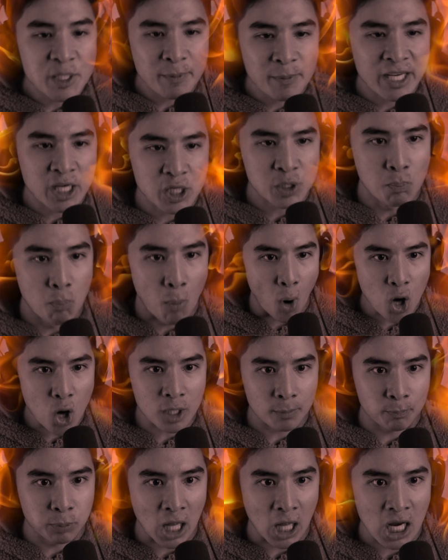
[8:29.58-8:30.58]
It's because
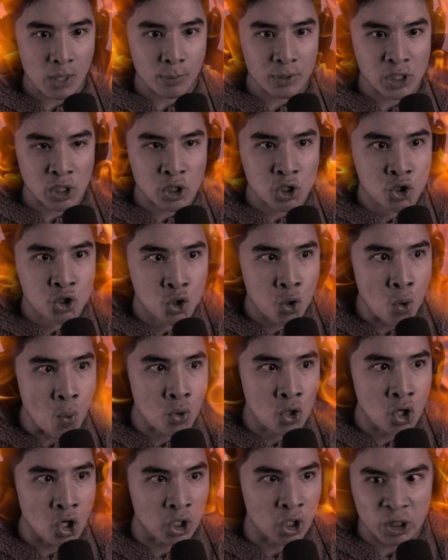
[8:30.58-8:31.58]
Markiplier is just
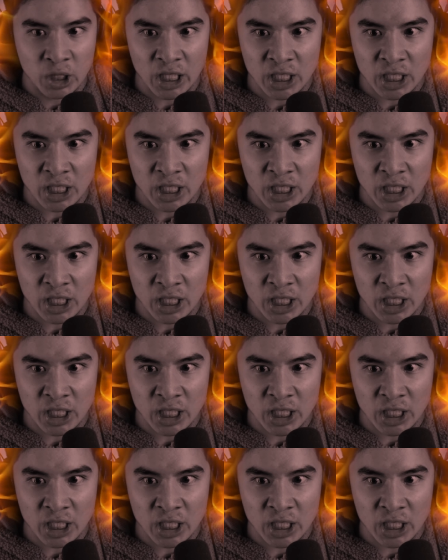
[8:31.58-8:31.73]
too good,